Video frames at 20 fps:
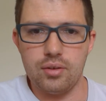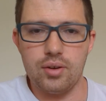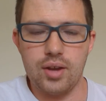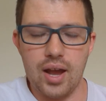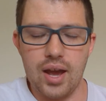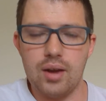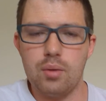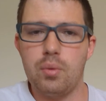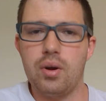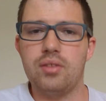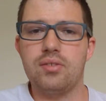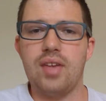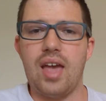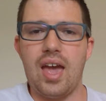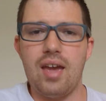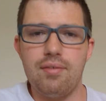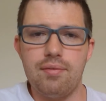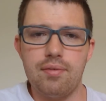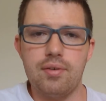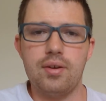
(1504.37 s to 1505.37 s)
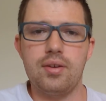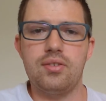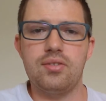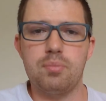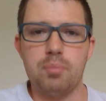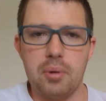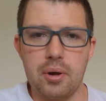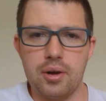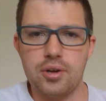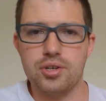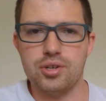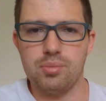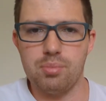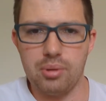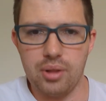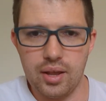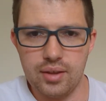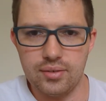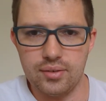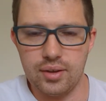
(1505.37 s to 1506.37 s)
God wants every spiritual
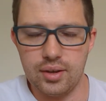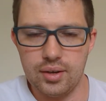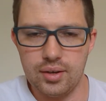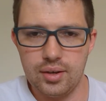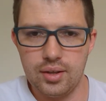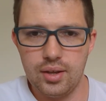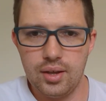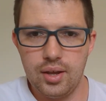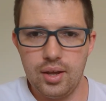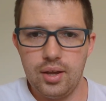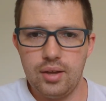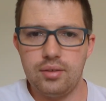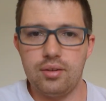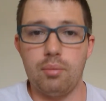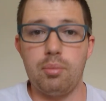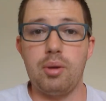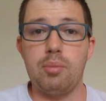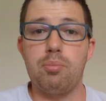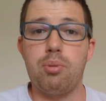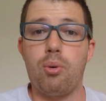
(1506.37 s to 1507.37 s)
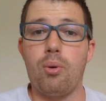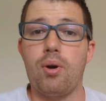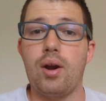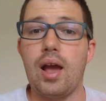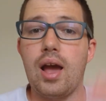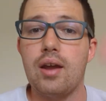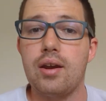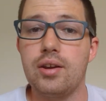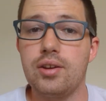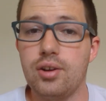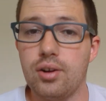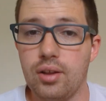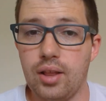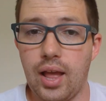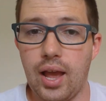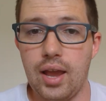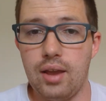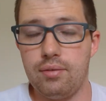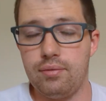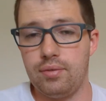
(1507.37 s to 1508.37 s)
blessing to be poured out in your
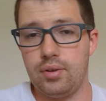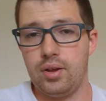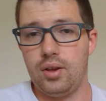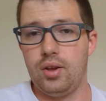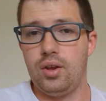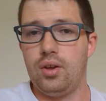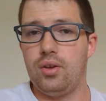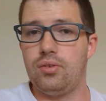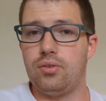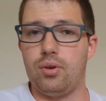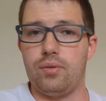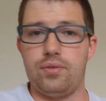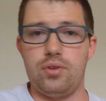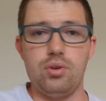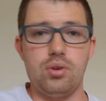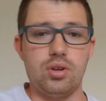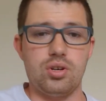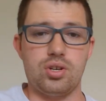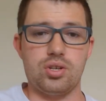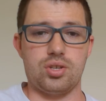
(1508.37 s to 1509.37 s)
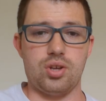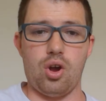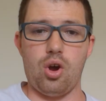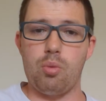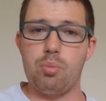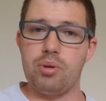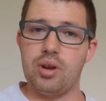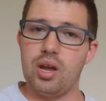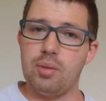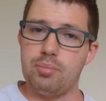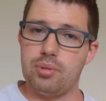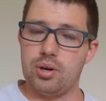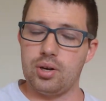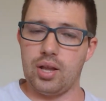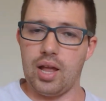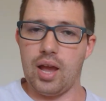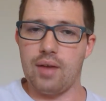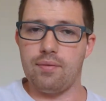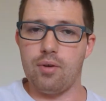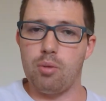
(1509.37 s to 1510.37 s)
life. So if you could just open up your
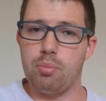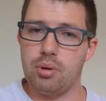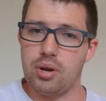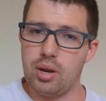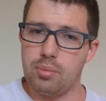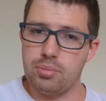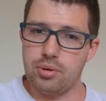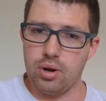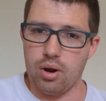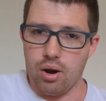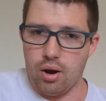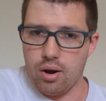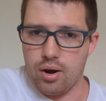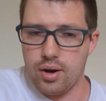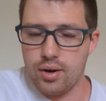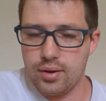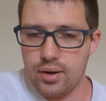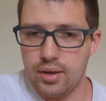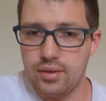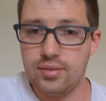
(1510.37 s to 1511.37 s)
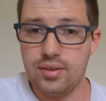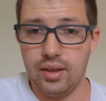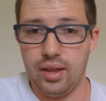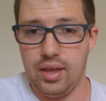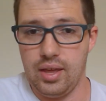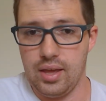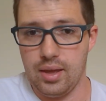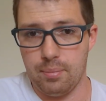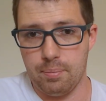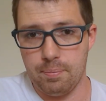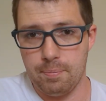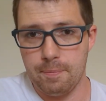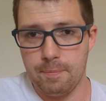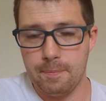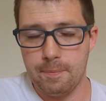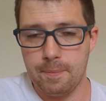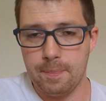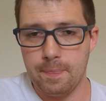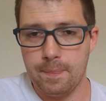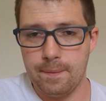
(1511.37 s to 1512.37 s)
life, open up your heart to him,
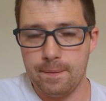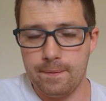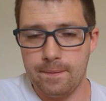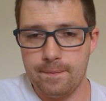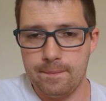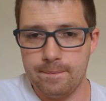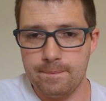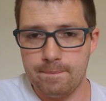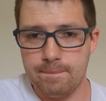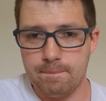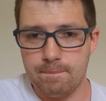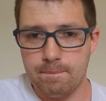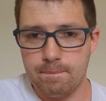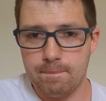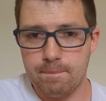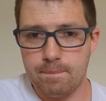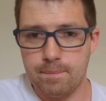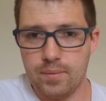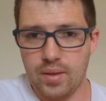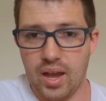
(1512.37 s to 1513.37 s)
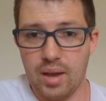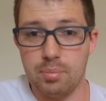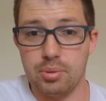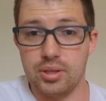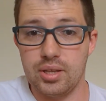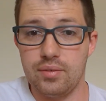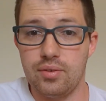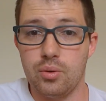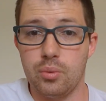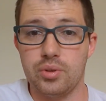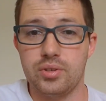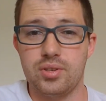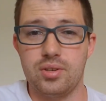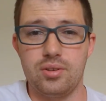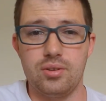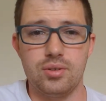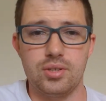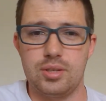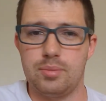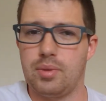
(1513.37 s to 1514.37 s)
I believe he wants to
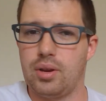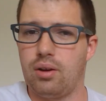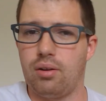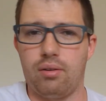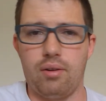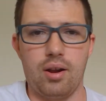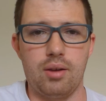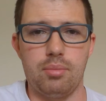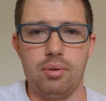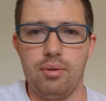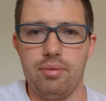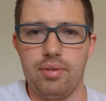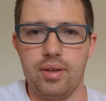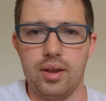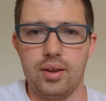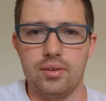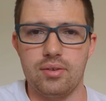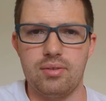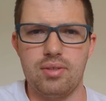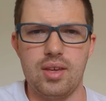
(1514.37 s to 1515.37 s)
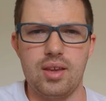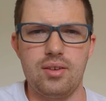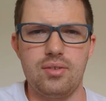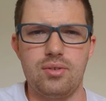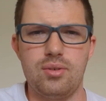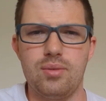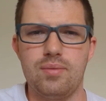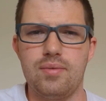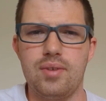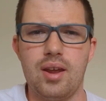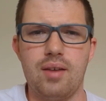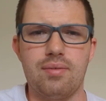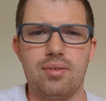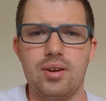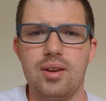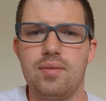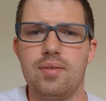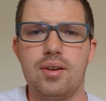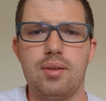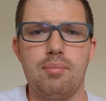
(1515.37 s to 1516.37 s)
do some incredible things you've never
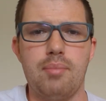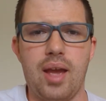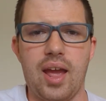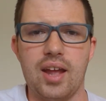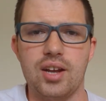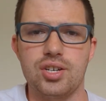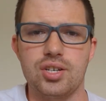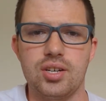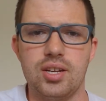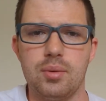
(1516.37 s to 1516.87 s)
even imagined.